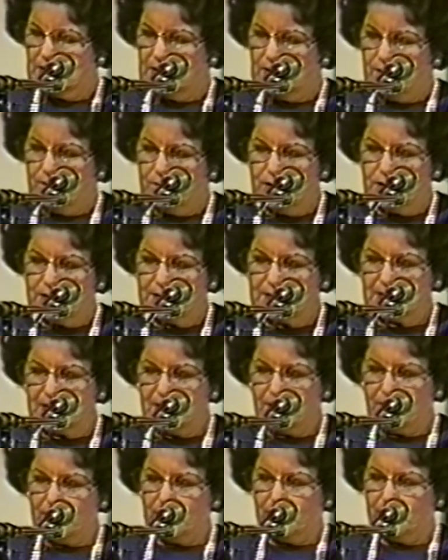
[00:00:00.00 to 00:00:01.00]
Verse
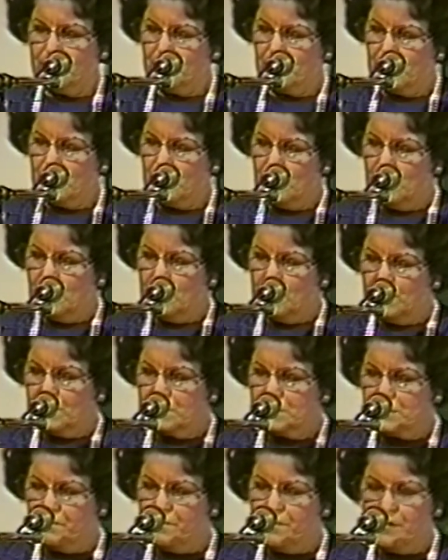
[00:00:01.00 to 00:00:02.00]
7, there's
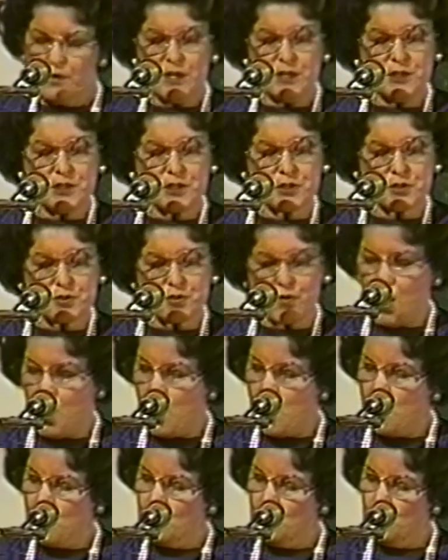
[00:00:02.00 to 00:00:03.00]
a very
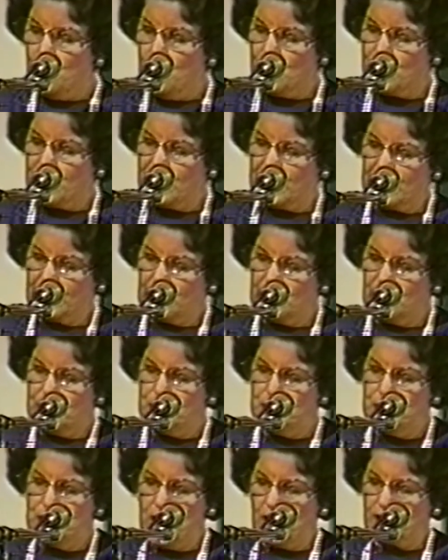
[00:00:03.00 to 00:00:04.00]
strong warning
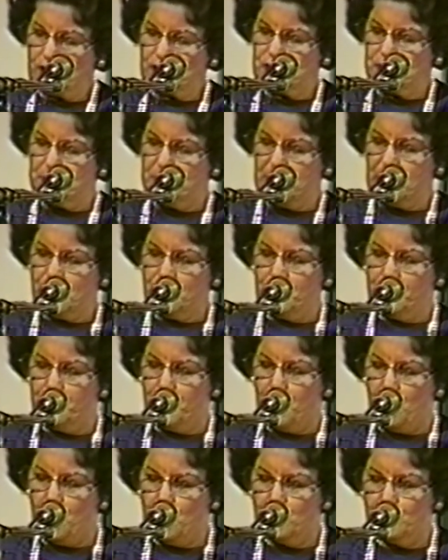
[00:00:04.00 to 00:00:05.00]
not to be
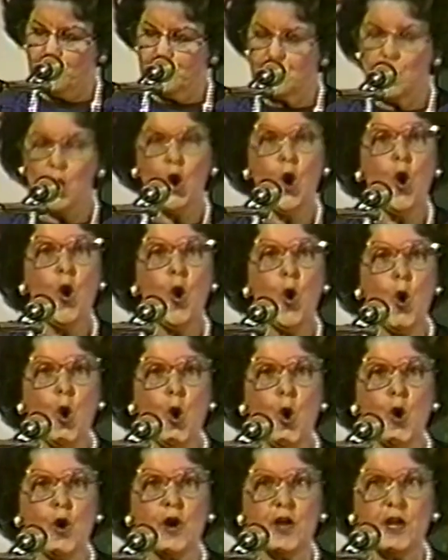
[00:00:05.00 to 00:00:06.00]
involved
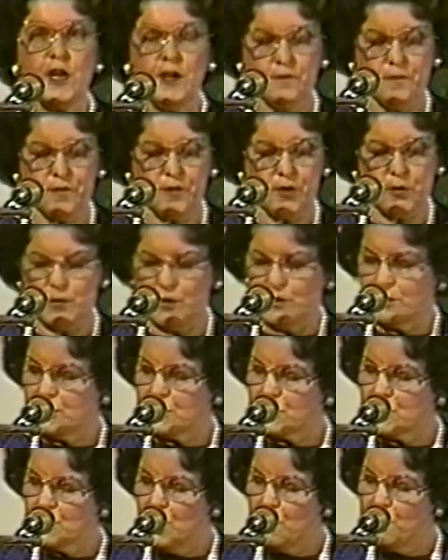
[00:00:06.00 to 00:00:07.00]
or
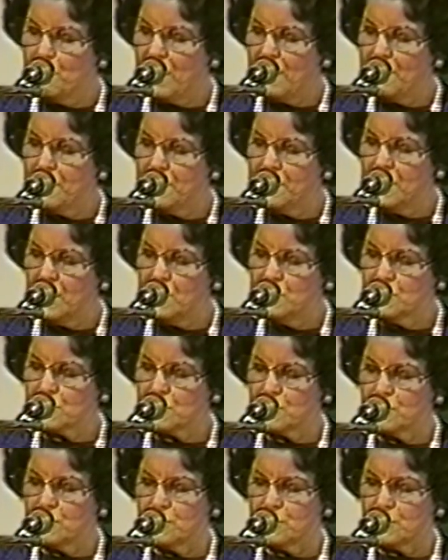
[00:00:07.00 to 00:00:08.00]
influenced by the
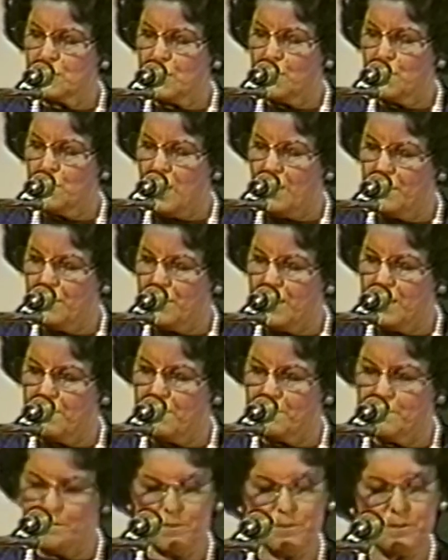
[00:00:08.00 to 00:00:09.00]
nations around them.
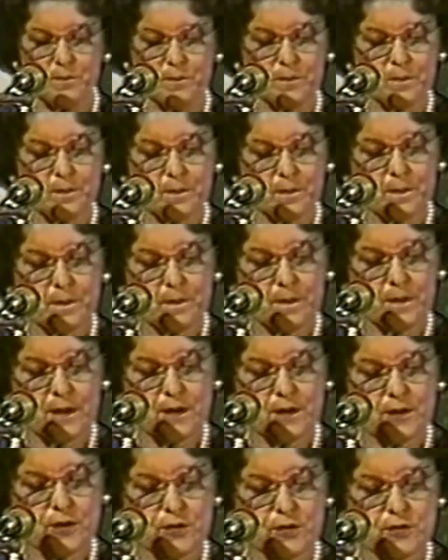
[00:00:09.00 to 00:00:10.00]

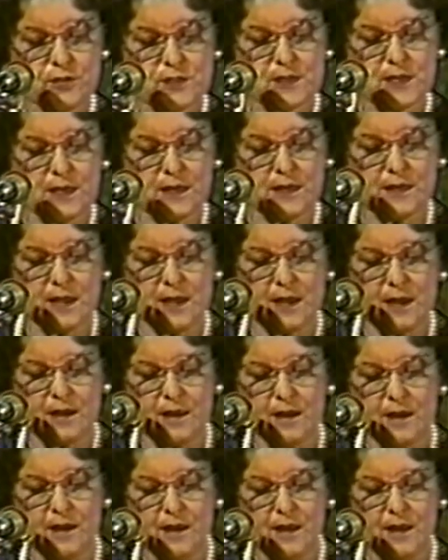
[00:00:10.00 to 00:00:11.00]
Do you see it
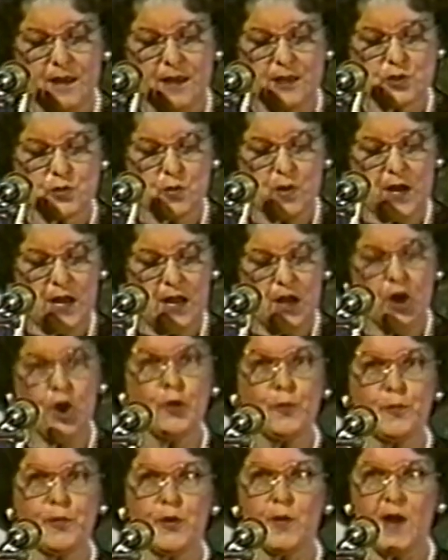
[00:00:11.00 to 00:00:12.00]
there? That's why I
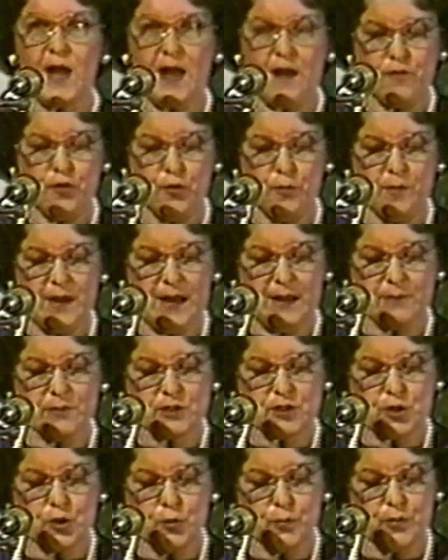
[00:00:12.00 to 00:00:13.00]
hope you have your Bibles
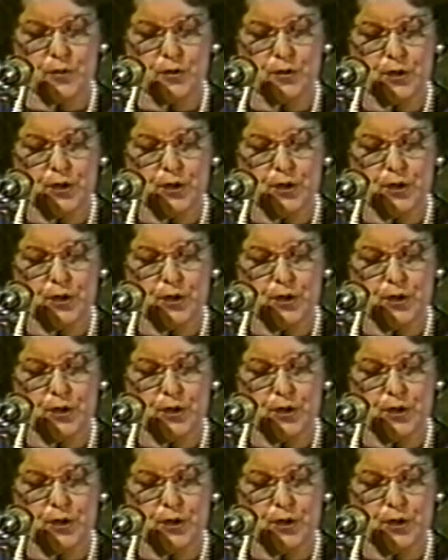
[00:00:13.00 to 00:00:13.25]
open.